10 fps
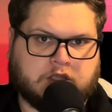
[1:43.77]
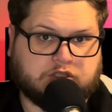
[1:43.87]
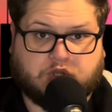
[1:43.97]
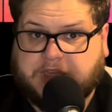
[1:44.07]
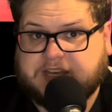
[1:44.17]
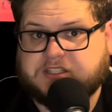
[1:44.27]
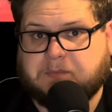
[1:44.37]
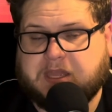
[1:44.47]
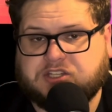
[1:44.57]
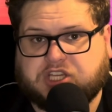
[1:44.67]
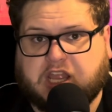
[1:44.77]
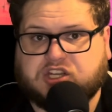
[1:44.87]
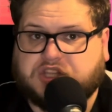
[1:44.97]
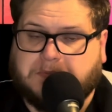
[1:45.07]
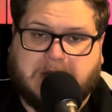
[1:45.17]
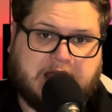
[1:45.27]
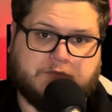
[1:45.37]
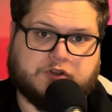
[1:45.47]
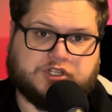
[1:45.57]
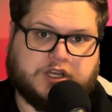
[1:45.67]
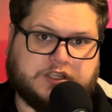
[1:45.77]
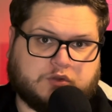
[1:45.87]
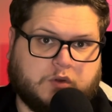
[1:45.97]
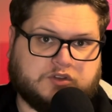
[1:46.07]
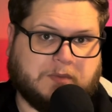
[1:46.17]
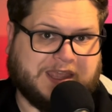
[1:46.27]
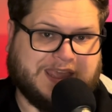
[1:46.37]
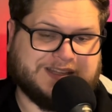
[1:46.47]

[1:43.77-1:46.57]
So that is the main change that my version is going to make.